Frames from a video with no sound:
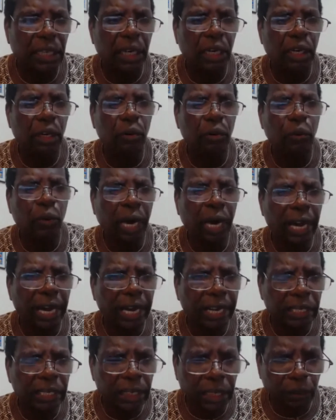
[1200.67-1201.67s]

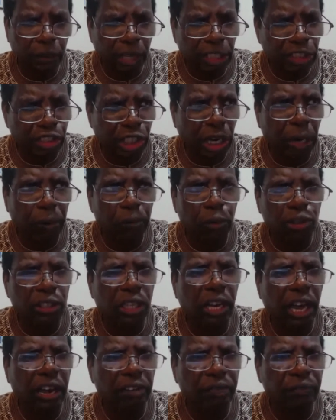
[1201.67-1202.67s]
when Sheikh
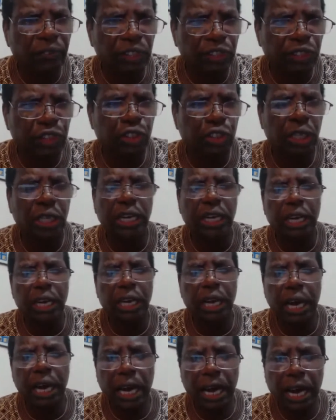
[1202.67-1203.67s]
Murtala first
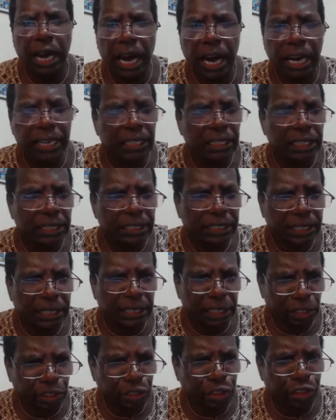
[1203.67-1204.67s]
had
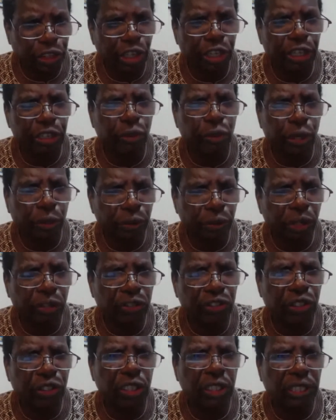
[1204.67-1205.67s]
his journey to New
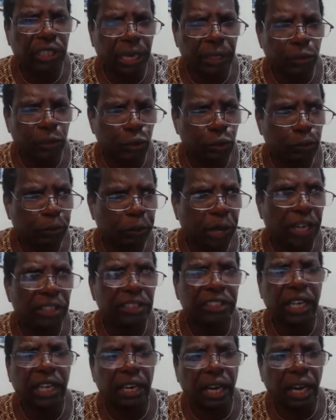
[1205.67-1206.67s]
York City, then to
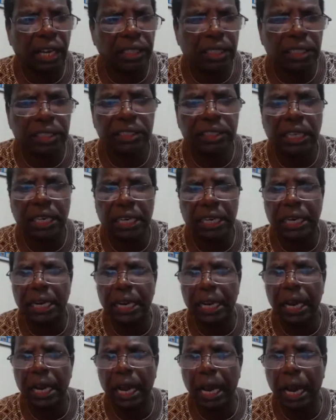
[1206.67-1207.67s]
Paris and others,
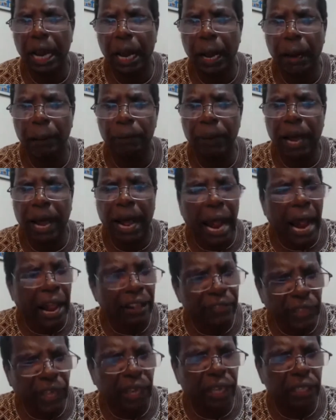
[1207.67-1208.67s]

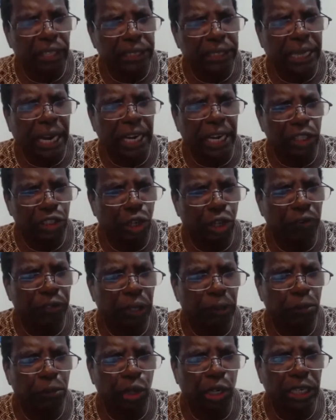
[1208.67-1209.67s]
I think in the tradition of
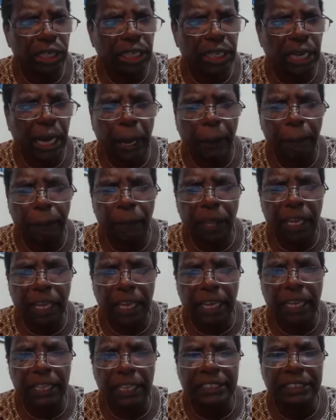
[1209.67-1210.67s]
the Muridiyya,
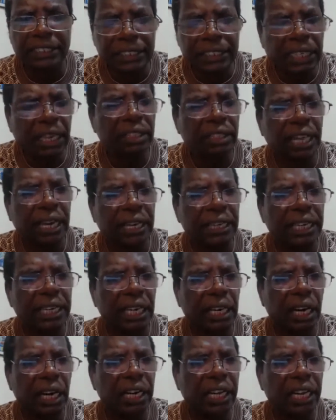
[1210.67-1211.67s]
still that
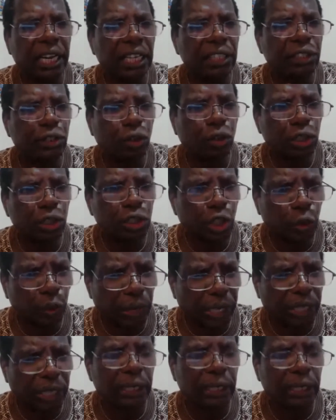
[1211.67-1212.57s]
niggle is continuing.